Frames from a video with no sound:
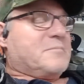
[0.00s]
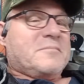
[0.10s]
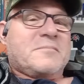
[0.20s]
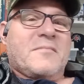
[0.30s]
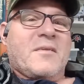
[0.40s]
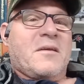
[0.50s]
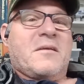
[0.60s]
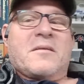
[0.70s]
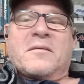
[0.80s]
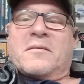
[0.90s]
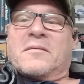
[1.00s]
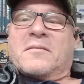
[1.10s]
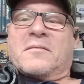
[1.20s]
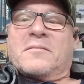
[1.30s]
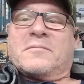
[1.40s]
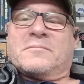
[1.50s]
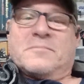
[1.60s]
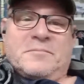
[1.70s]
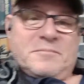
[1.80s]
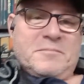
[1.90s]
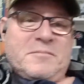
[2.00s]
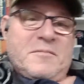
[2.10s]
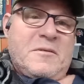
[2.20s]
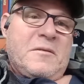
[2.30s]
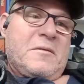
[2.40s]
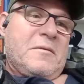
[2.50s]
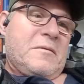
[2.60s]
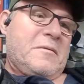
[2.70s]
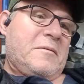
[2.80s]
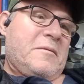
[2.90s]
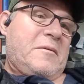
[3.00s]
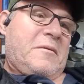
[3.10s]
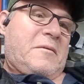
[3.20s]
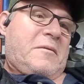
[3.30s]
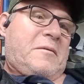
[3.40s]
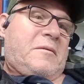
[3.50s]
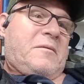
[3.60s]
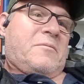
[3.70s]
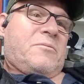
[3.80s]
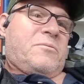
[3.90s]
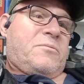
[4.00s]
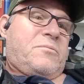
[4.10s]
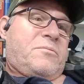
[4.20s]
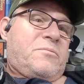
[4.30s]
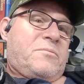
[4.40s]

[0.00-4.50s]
Nothing is said.